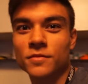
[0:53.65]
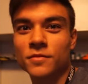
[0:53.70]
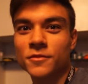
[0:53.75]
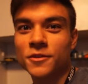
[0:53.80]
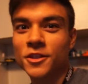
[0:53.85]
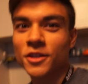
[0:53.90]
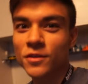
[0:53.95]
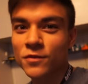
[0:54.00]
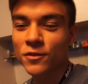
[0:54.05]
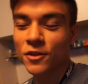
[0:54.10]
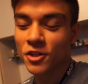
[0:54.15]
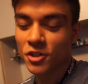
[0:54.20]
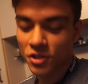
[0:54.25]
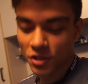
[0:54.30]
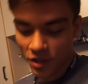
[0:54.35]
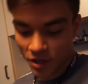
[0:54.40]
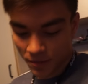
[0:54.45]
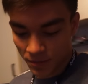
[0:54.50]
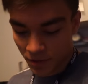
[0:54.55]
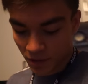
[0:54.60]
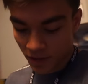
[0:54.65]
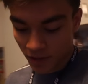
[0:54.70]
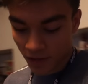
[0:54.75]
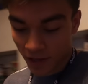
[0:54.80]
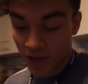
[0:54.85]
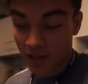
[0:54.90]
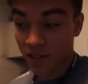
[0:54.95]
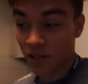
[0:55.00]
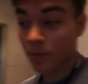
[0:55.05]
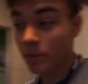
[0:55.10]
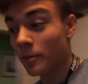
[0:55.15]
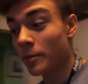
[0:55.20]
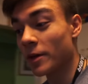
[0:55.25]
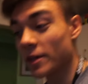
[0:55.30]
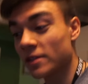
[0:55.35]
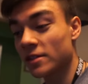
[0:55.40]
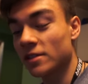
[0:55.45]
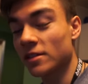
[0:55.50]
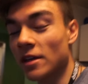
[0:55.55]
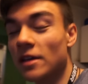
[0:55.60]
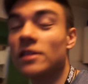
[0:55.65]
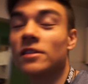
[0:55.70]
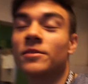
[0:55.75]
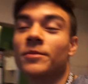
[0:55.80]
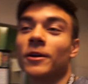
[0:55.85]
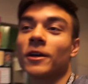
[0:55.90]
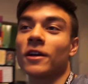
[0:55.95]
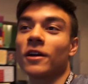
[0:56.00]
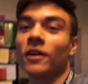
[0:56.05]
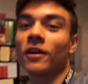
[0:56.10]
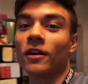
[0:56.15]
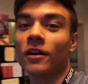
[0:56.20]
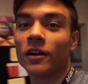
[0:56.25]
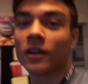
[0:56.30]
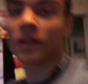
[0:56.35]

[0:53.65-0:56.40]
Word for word: Just finishing up putting the last couple bits into my car. I